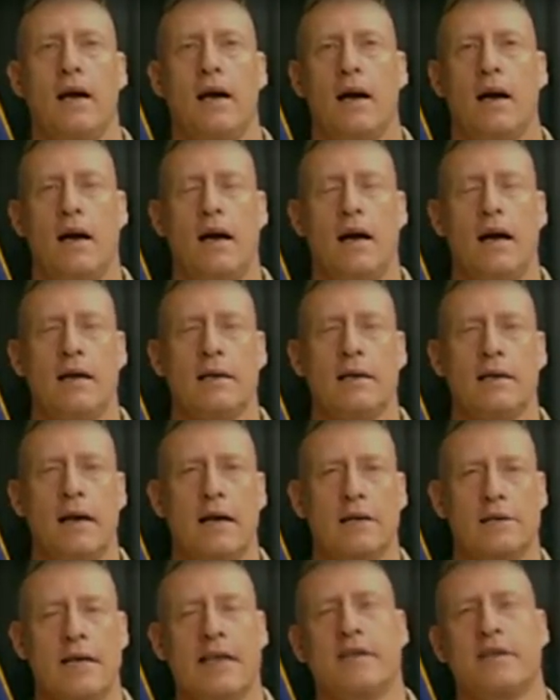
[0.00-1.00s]

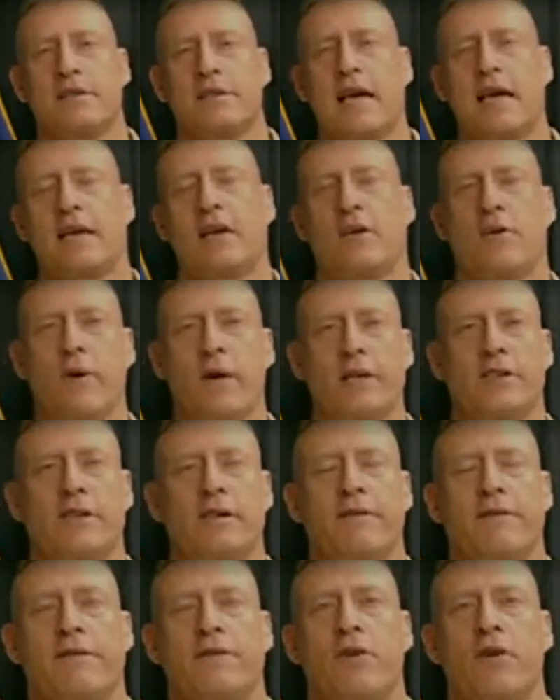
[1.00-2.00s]
I'll take the second
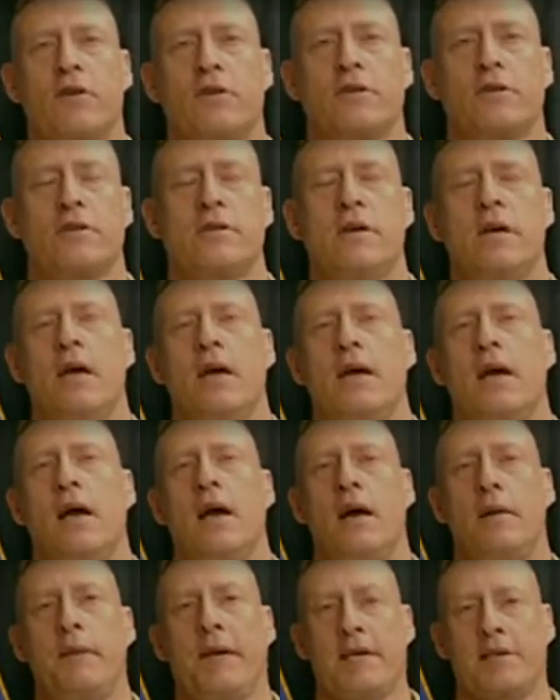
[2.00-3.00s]
question first,
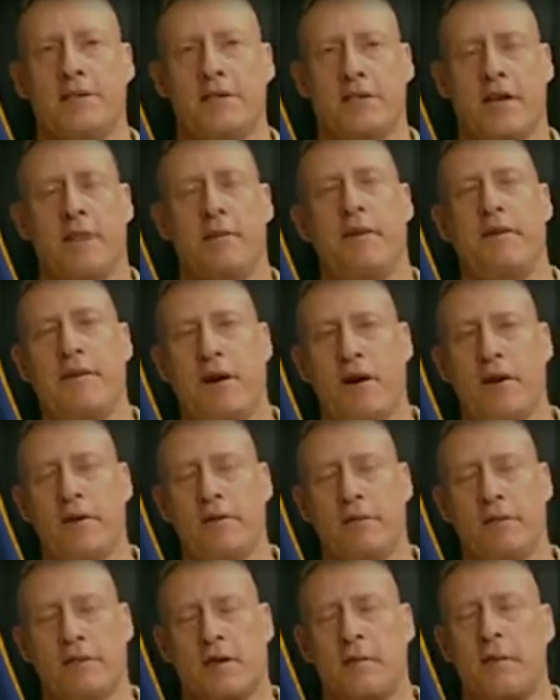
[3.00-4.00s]
because it's going
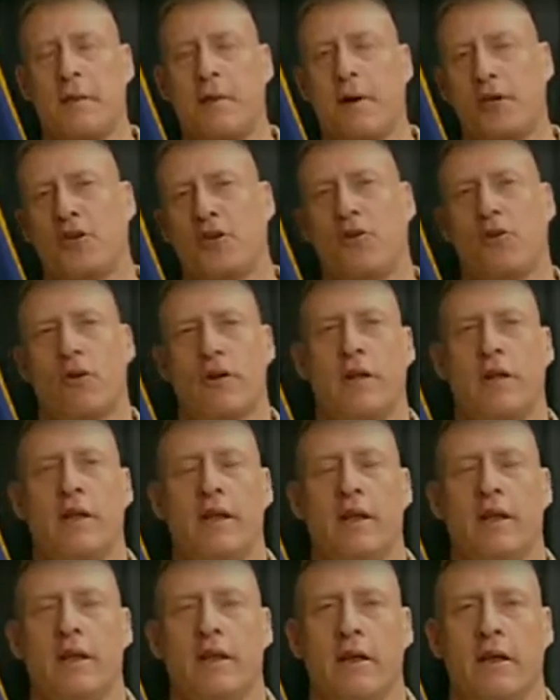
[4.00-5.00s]
to be much shorter
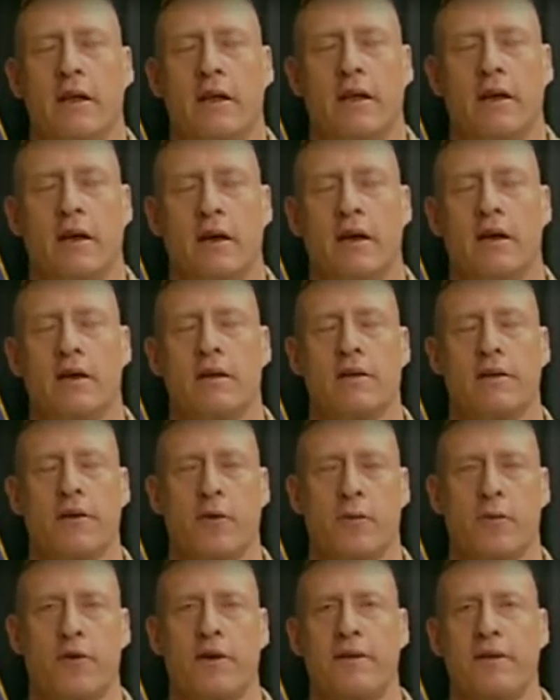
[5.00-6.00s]
than
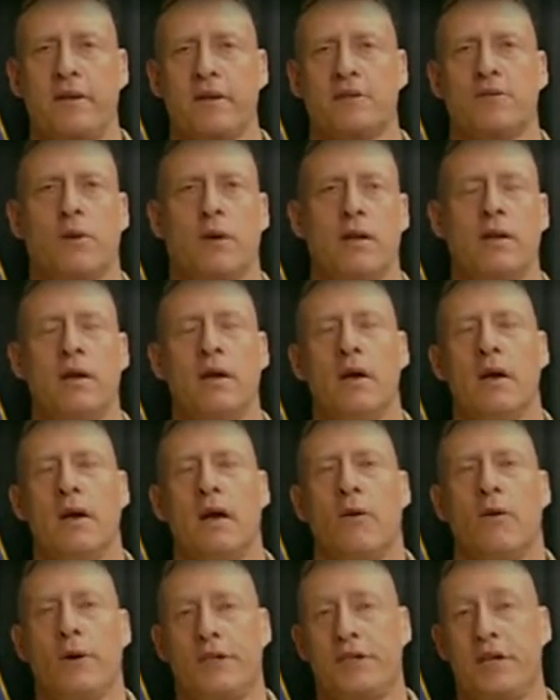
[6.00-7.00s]
your previous one,
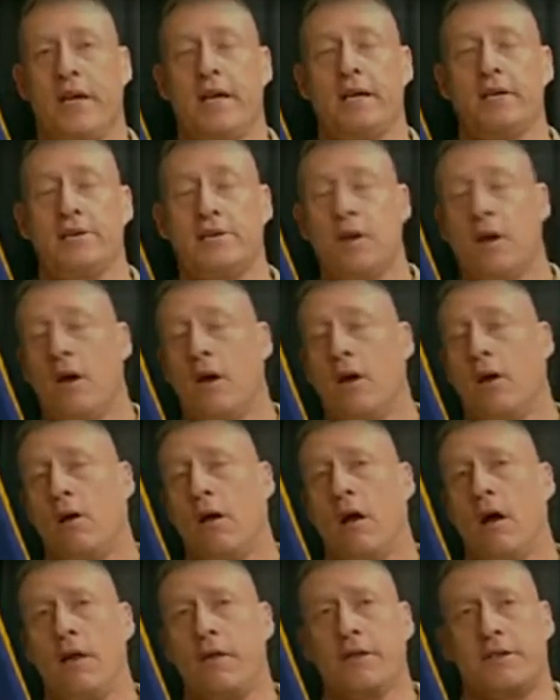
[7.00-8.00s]
which is
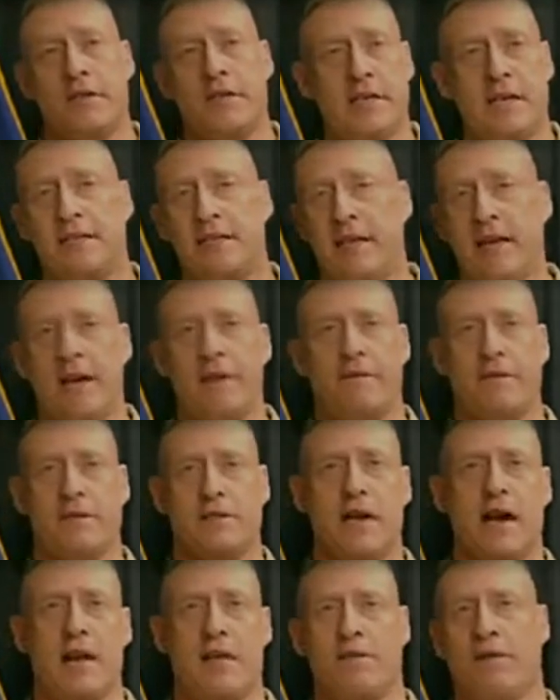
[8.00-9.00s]
the CJTF
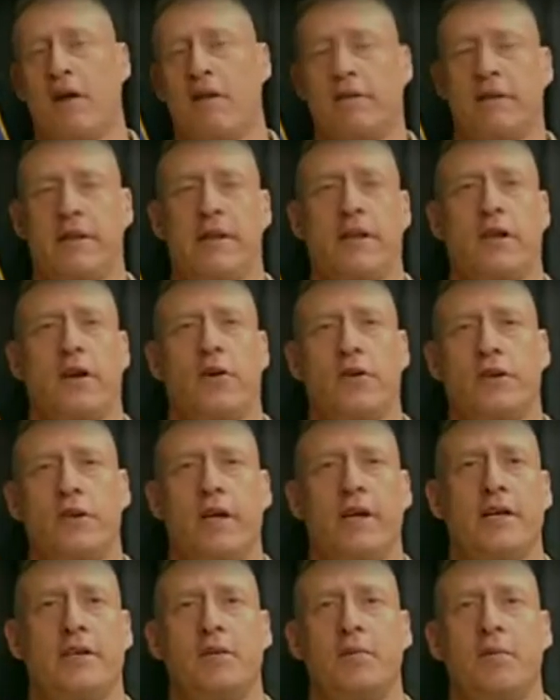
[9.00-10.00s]
is not involved in the
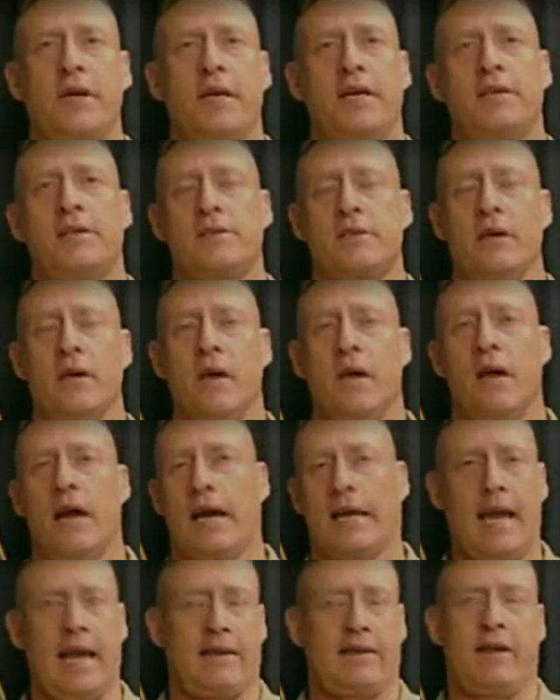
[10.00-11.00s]
negotiation piece. I
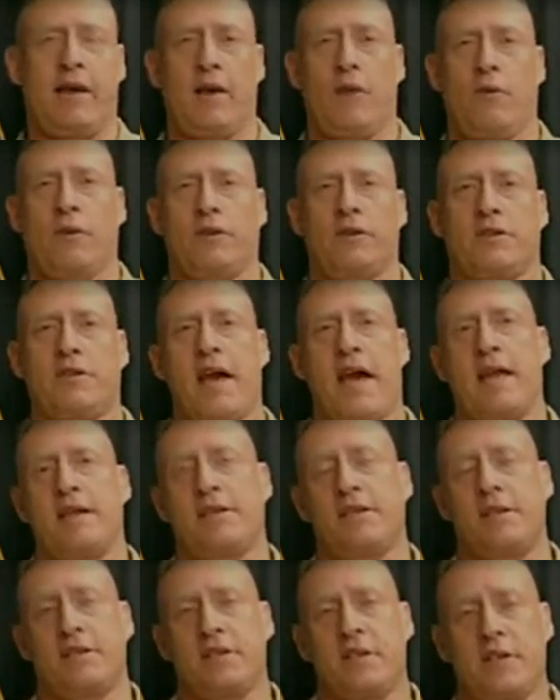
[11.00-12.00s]
can't tell you what the
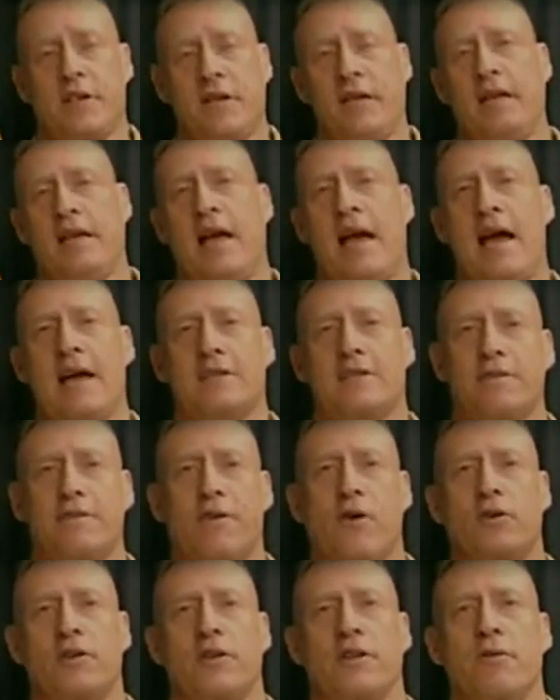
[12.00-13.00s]
status is, and you need to ask the
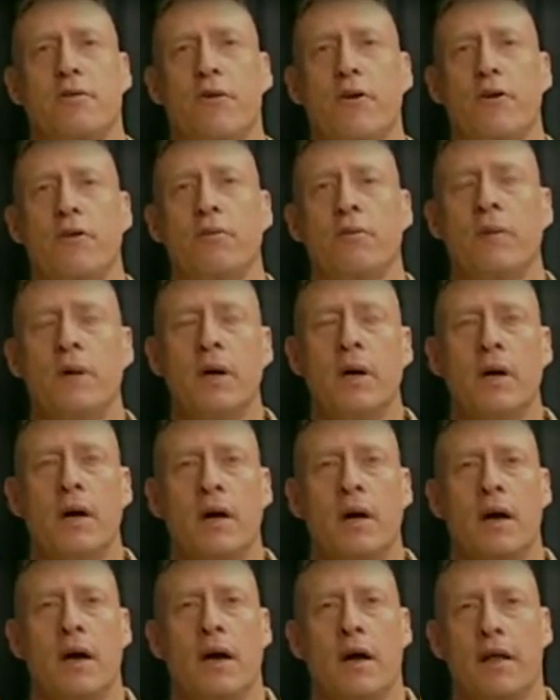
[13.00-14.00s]
folks in the room
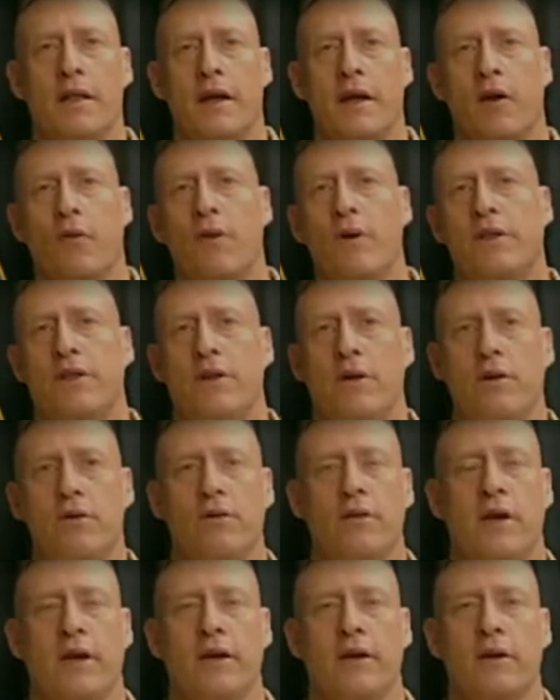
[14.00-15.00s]
there with you
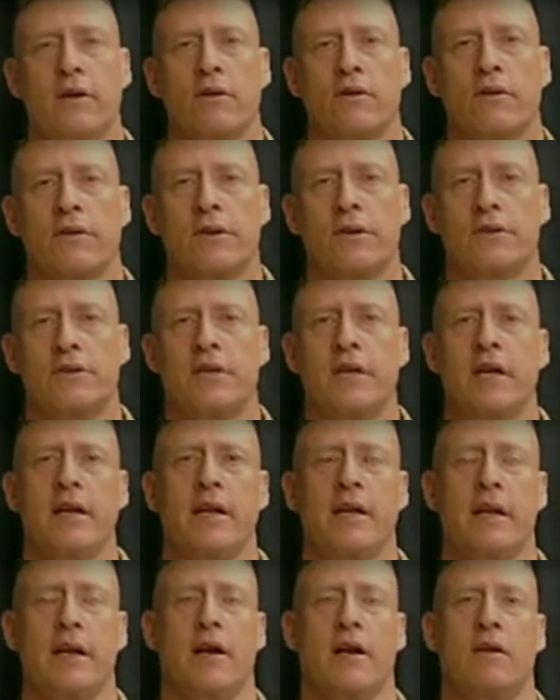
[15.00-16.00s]
that you're sitting
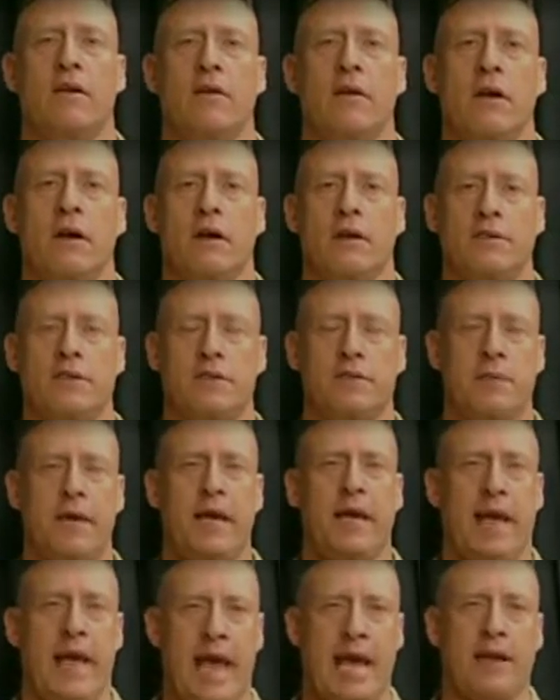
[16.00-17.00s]
near, because it's
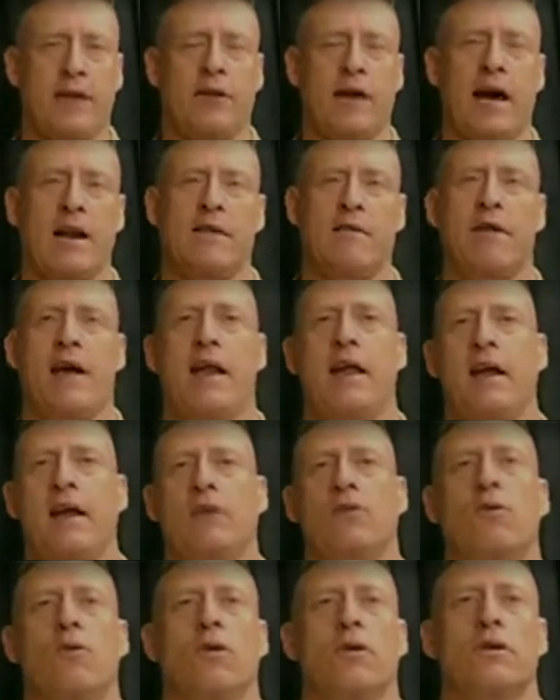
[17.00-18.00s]
being handled out of that
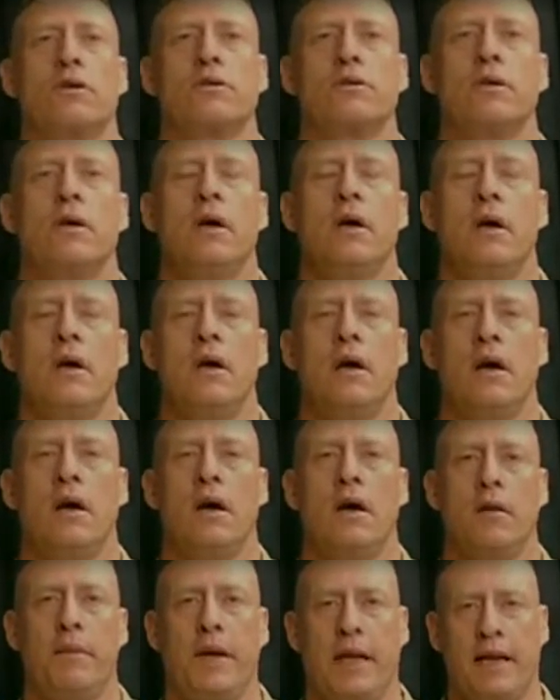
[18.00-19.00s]
headquarters.
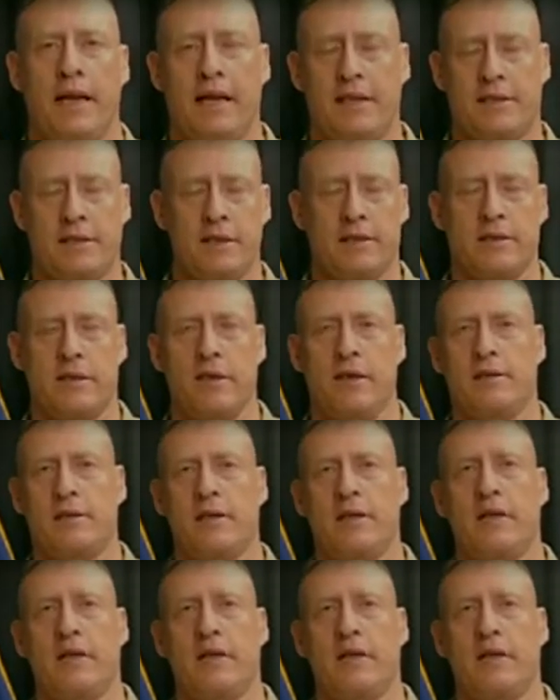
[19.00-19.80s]
It's a